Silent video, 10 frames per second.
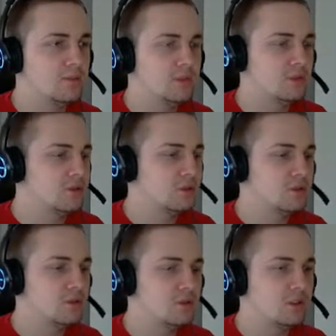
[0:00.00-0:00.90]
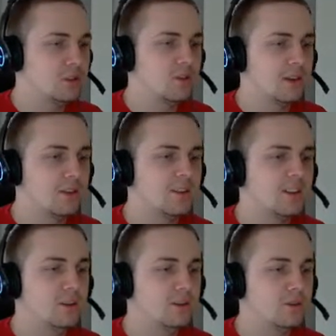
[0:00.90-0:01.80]
just to give you that
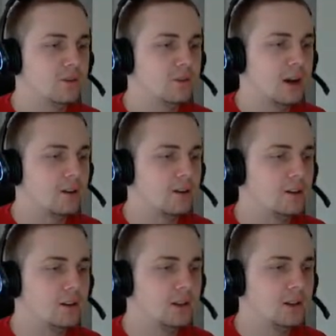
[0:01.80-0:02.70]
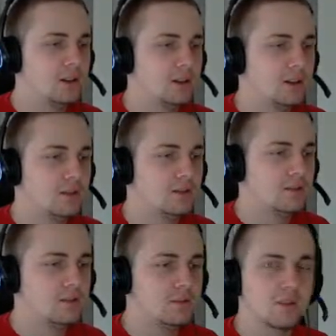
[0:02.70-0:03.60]
feel for how
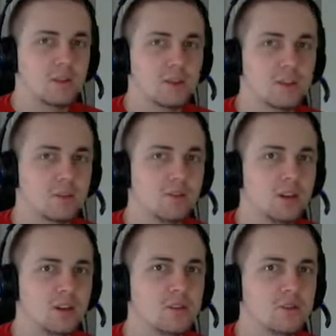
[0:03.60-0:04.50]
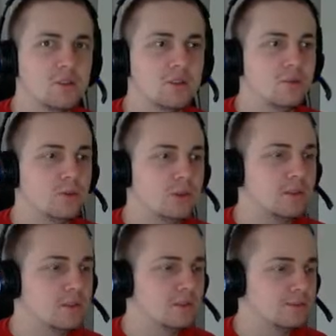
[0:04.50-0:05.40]
some things can be really so stupid.
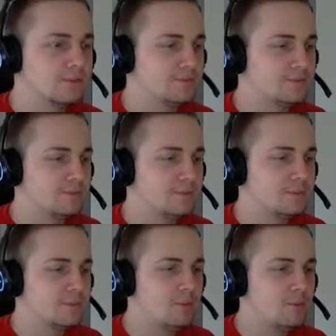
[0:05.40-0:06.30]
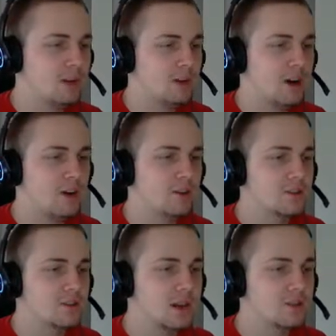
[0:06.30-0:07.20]
I
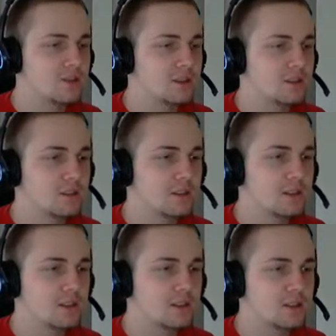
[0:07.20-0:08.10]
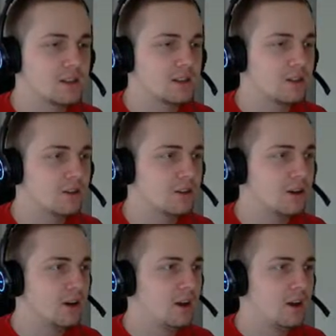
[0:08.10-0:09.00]
always like to look at it. I say,
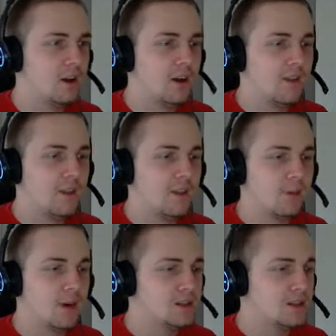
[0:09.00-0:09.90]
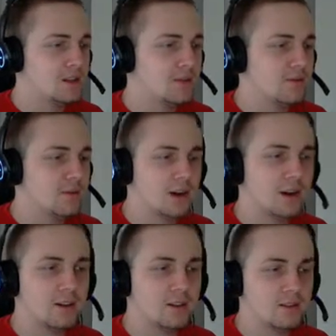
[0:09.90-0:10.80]
why stand in
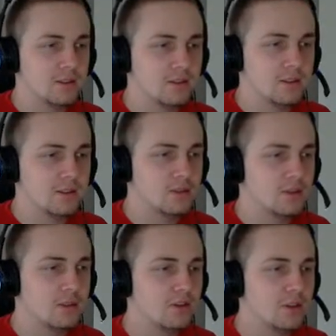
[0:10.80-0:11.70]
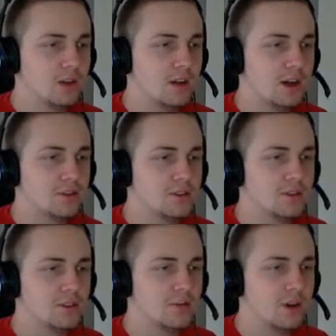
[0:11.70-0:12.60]
fire? You don't do it in real life,
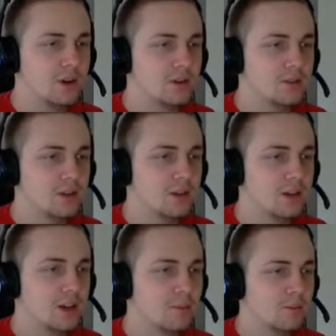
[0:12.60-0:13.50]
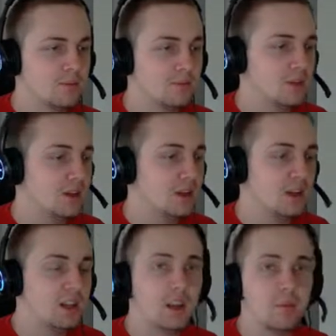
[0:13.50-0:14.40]
so why do it in game or in
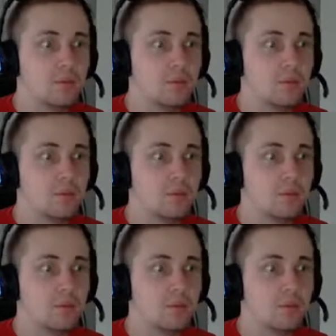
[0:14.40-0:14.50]
any game?